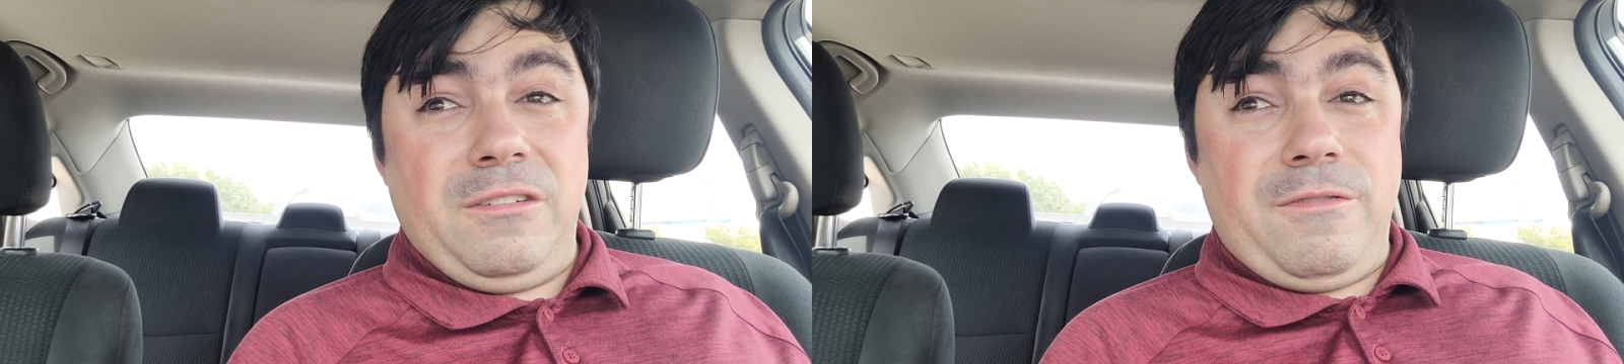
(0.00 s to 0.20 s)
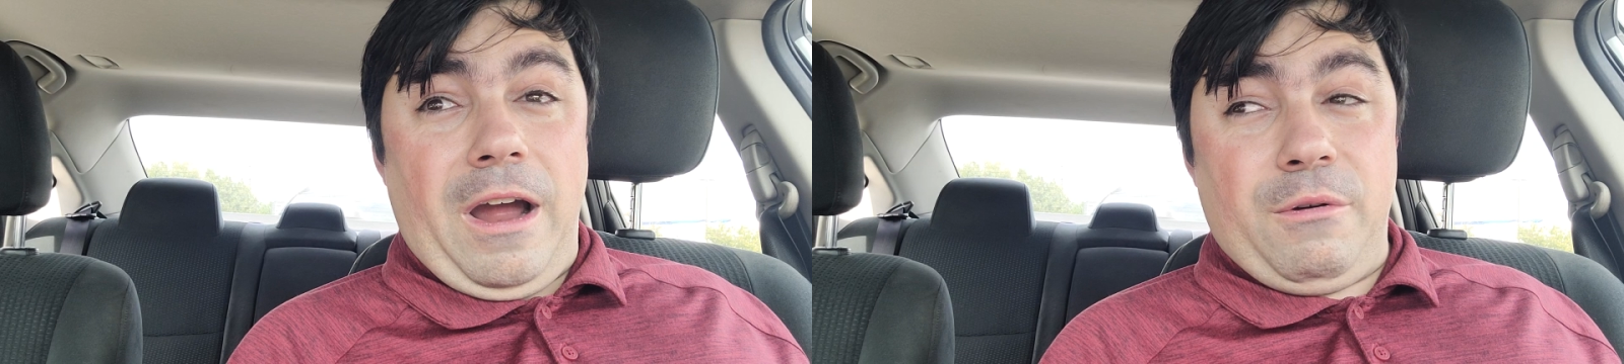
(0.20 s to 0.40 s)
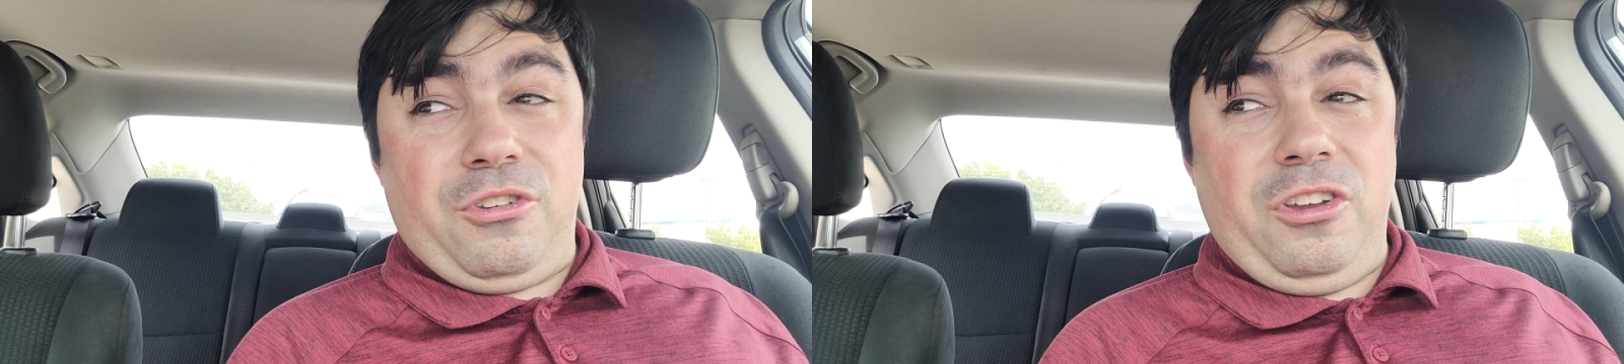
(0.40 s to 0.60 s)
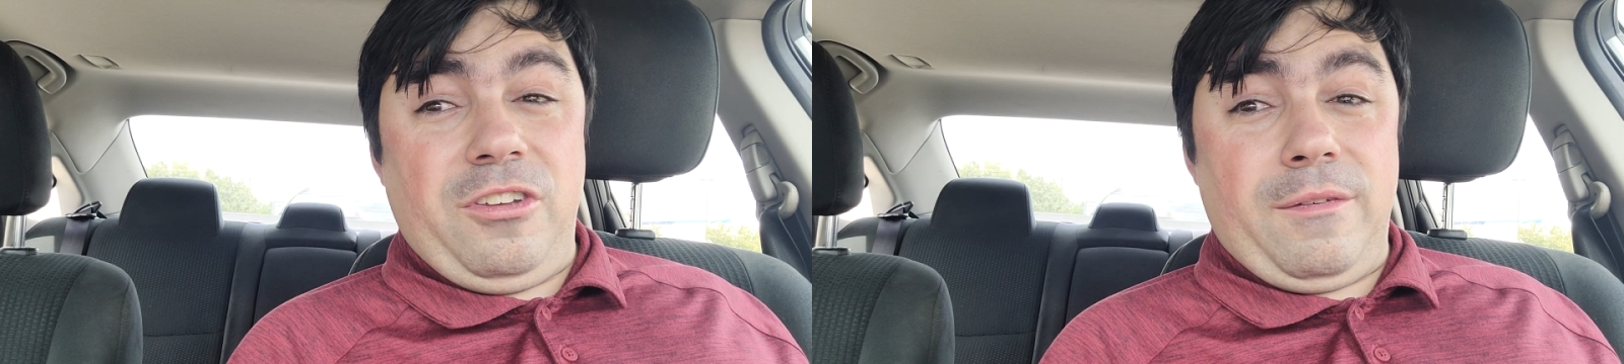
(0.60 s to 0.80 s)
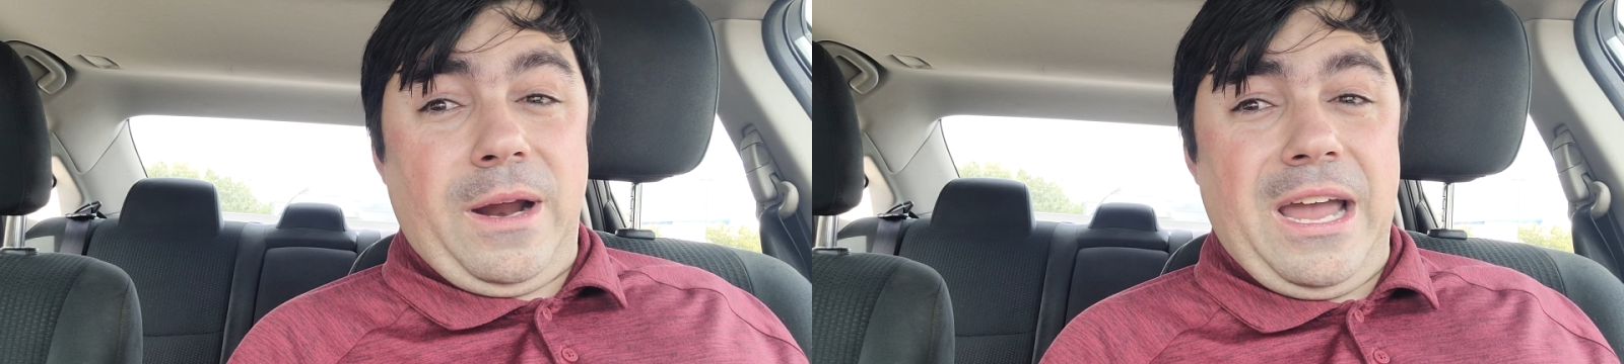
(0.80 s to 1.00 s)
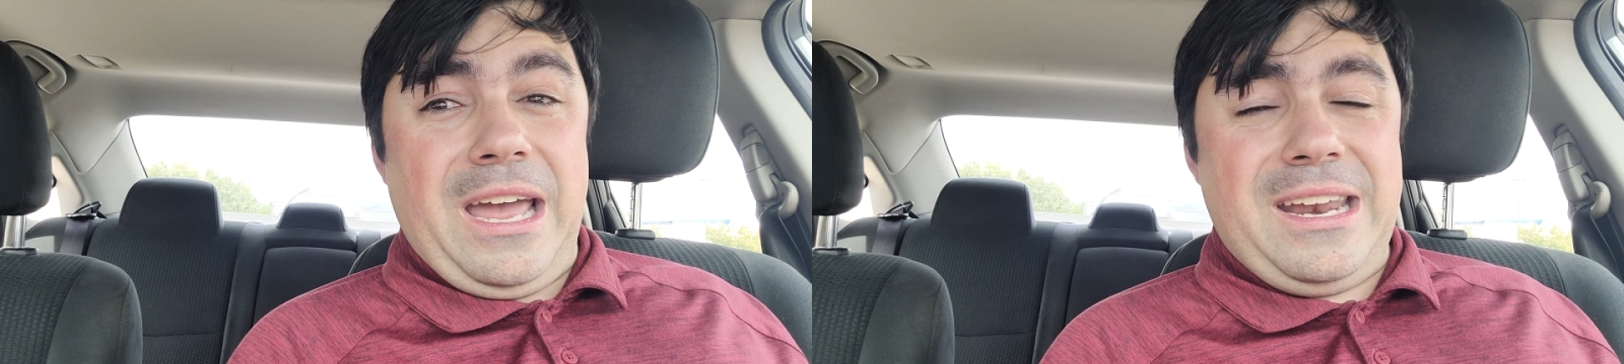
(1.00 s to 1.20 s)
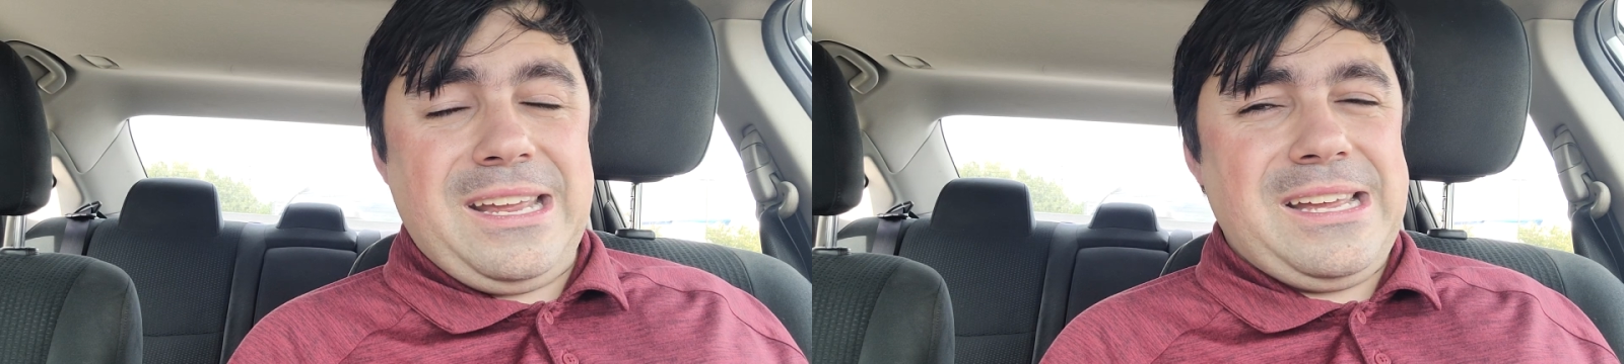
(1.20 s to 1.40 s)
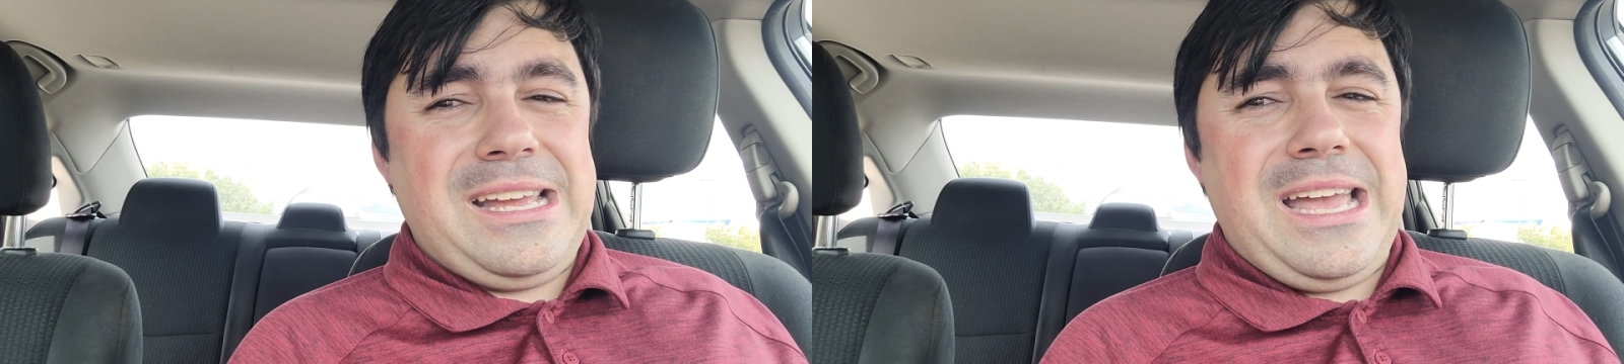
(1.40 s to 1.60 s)
virus he's ever had,
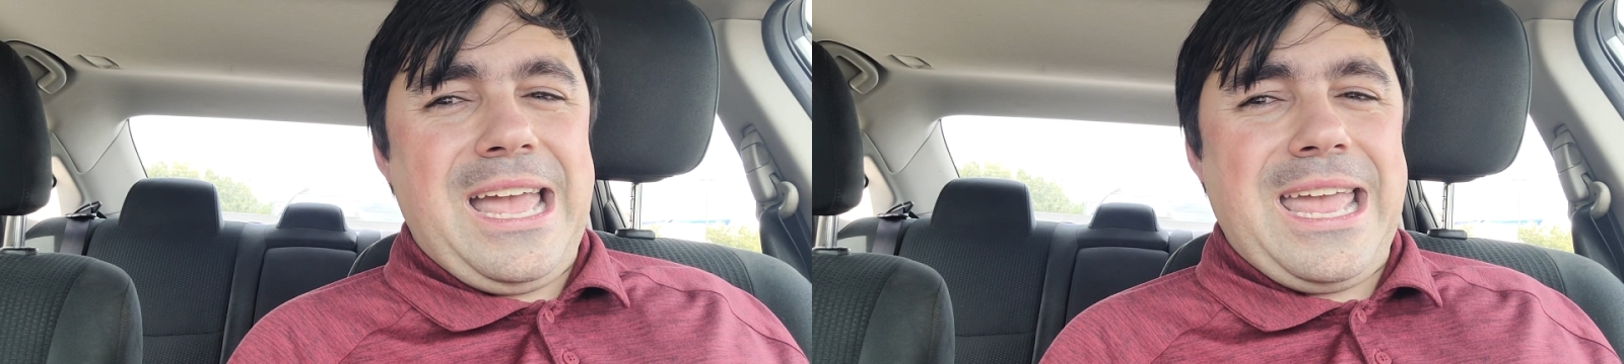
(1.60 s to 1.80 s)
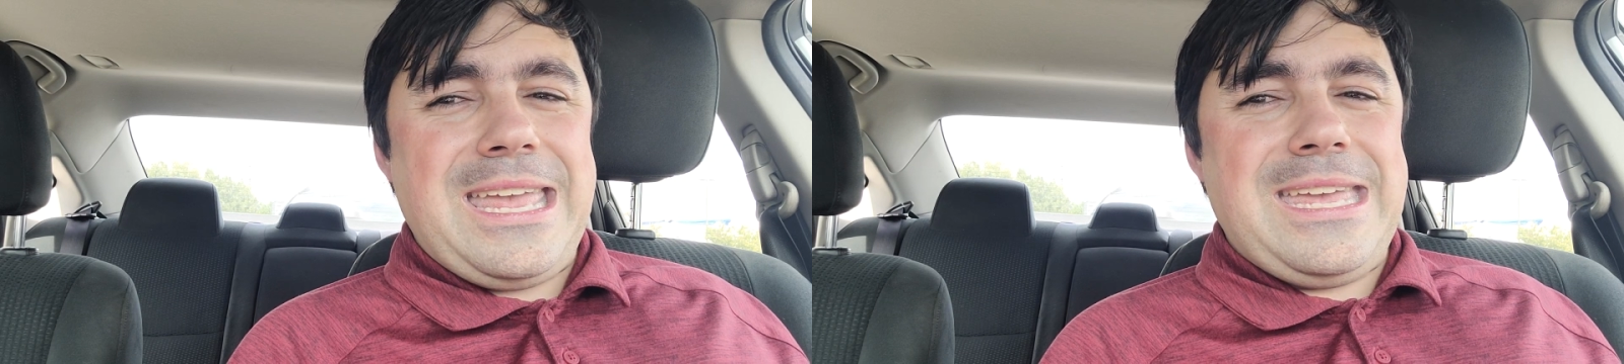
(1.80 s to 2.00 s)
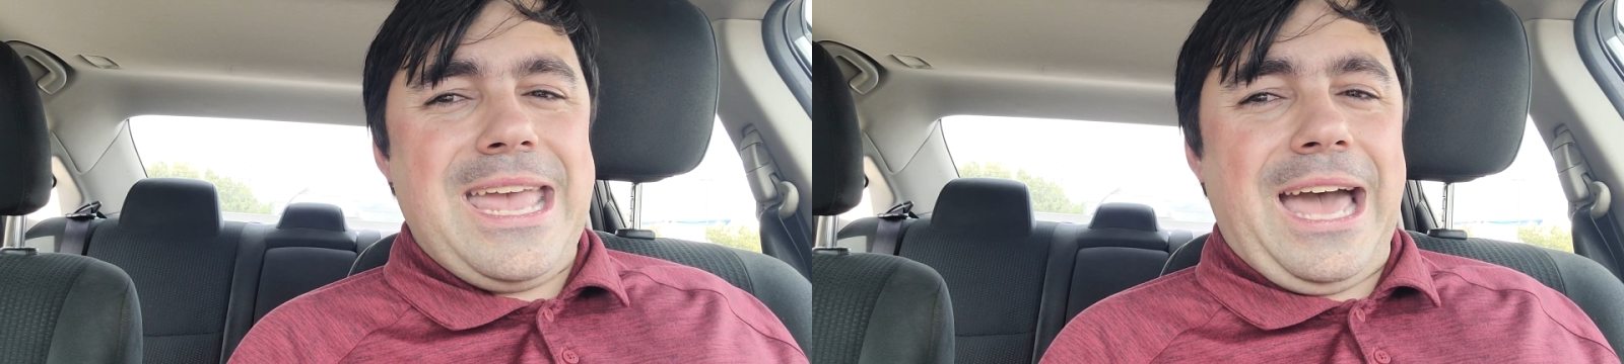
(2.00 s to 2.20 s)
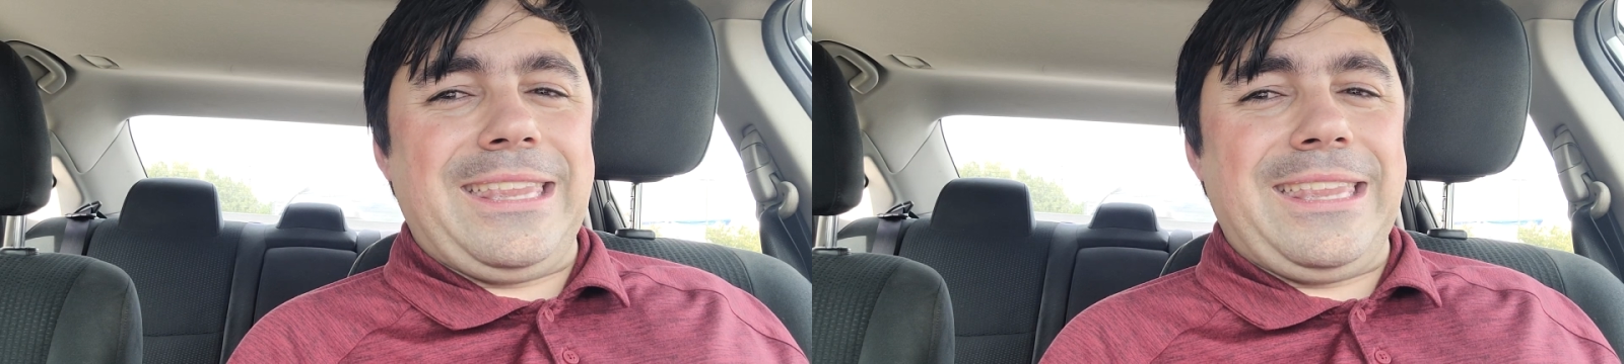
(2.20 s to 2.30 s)
yeah,